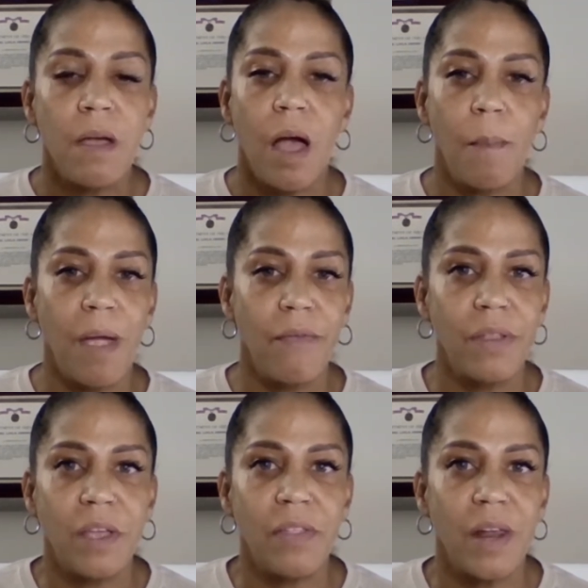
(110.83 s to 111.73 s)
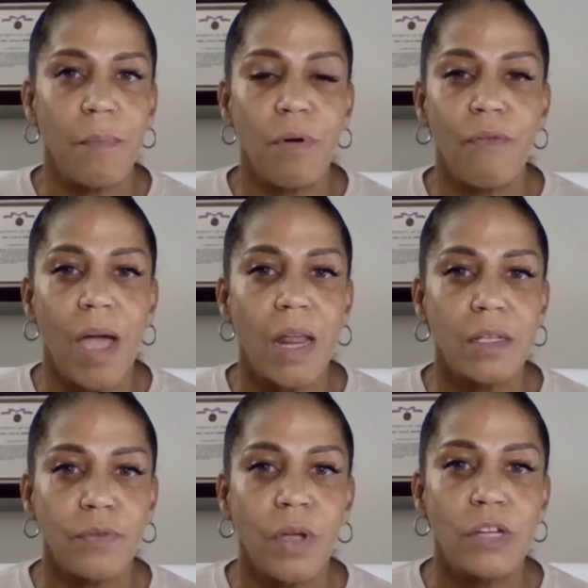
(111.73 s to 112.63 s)
Everything that I provide
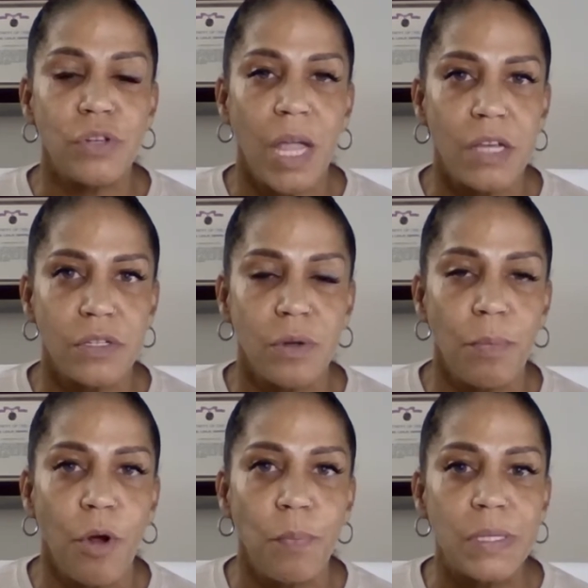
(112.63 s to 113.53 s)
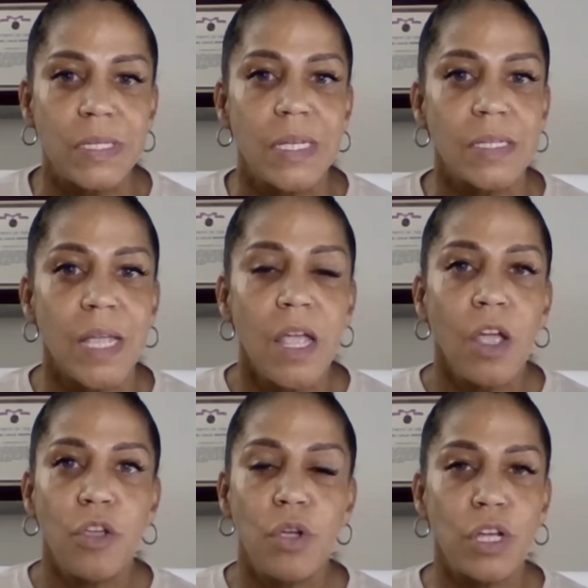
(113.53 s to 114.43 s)
is for educational purposes.
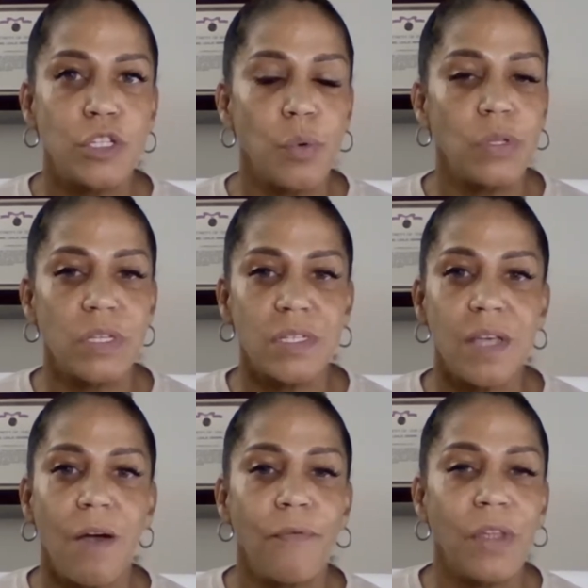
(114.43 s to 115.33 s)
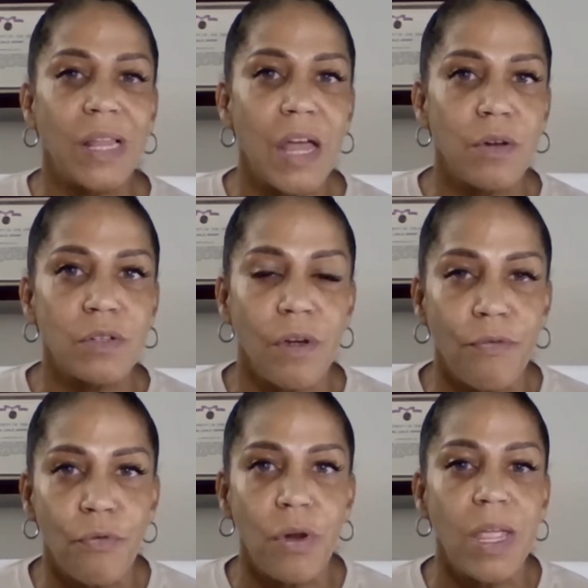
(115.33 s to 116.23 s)
You could do it yourself. The letters are
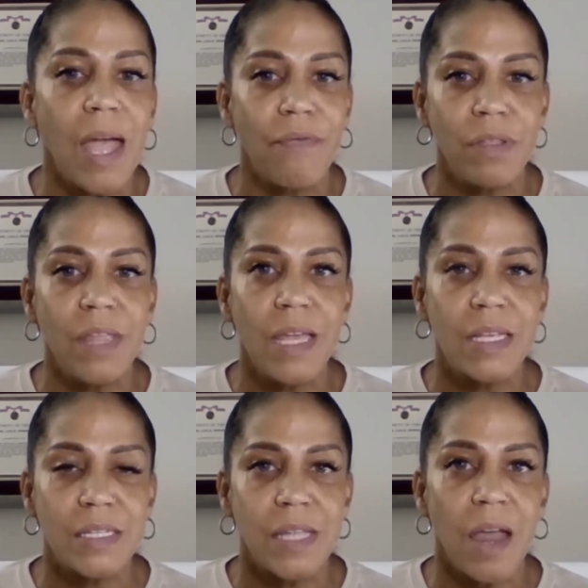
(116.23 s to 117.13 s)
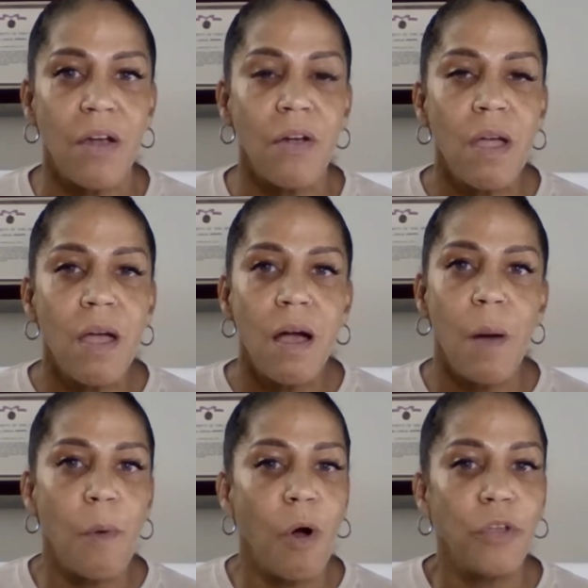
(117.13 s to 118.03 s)
free. Everything is there.
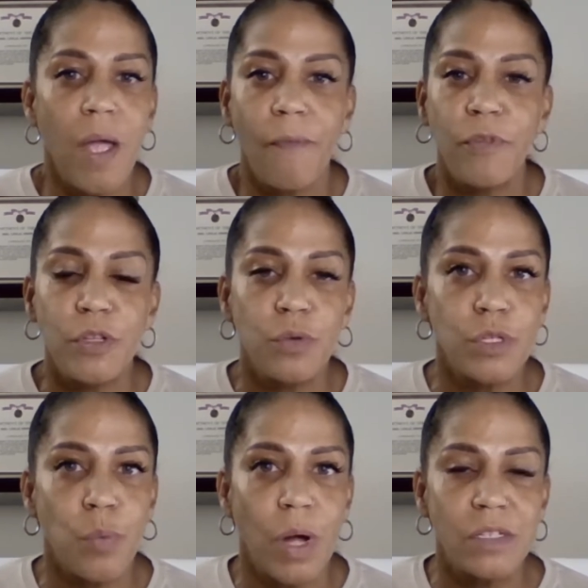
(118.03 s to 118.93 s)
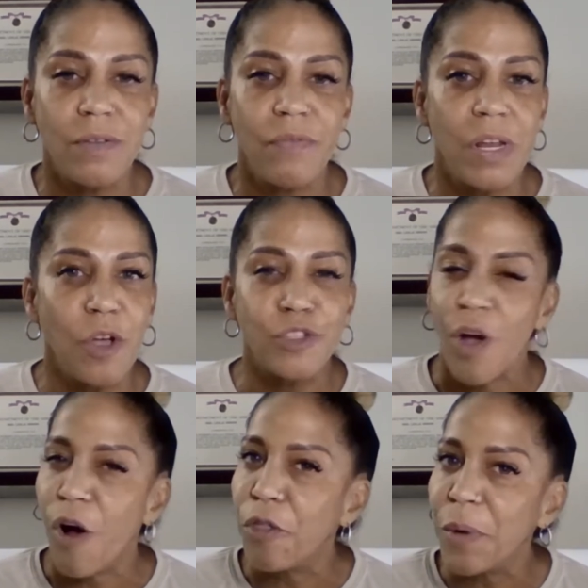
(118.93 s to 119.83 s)
All you have to do is watch the videos
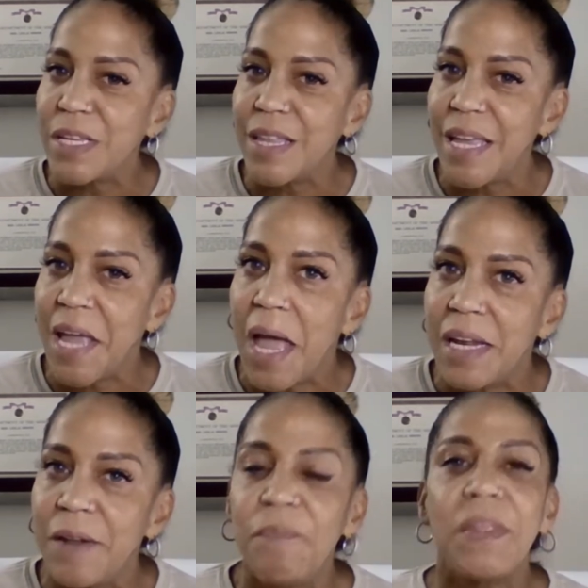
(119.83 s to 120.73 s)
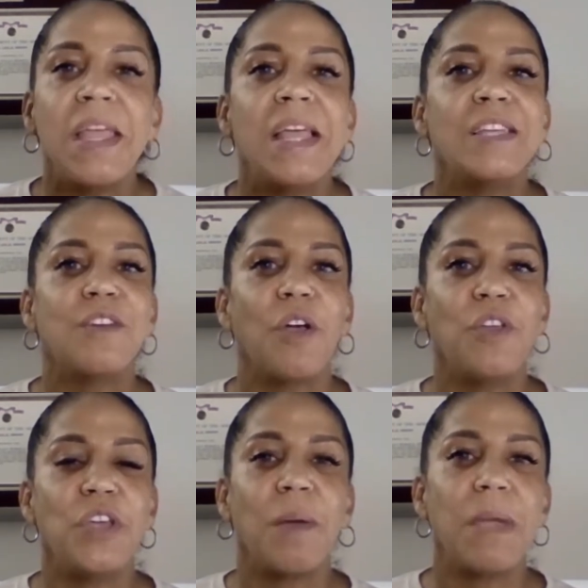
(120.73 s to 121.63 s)
all the way to the end, so
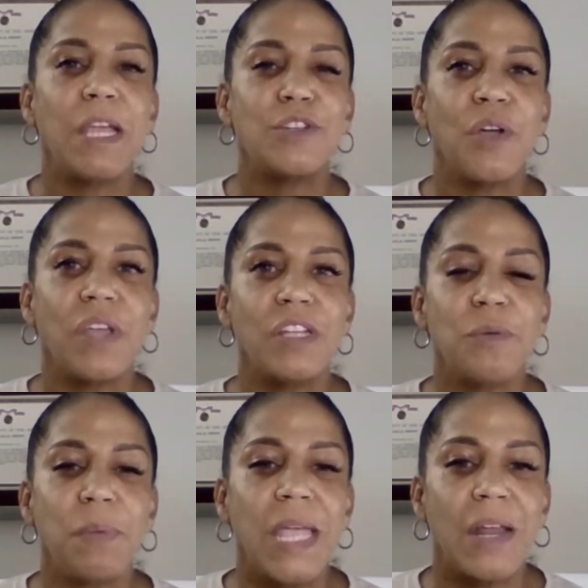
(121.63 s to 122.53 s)
you can make sure that you